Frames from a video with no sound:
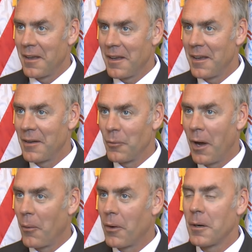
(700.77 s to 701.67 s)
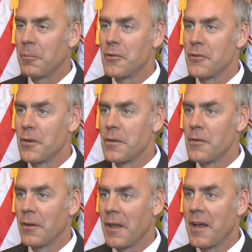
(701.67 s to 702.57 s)
And I want to
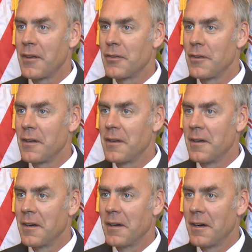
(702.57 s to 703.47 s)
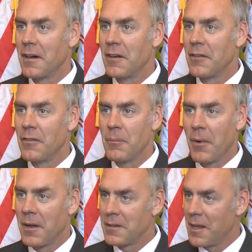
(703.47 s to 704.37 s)
preserve the legacy of
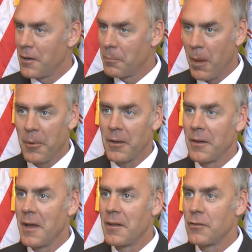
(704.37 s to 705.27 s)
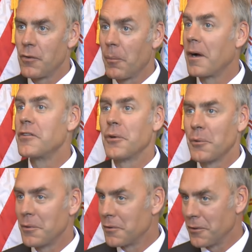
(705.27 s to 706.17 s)
Montana public lands for my
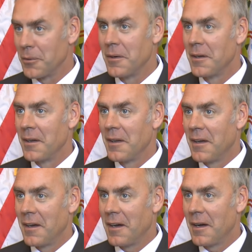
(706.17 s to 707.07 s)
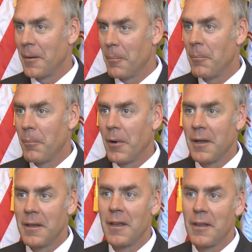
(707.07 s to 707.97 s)
children too.
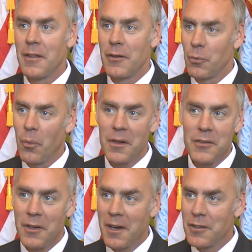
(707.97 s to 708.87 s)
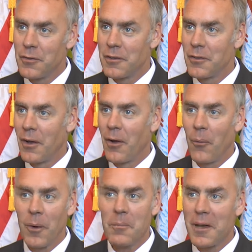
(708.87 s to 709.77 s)
But this one size fits
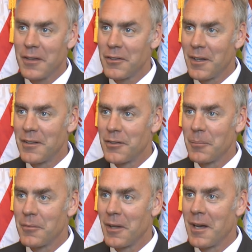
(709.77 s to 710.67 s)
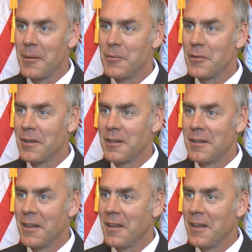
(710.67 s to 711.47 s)
all, what makes sense sometimes in,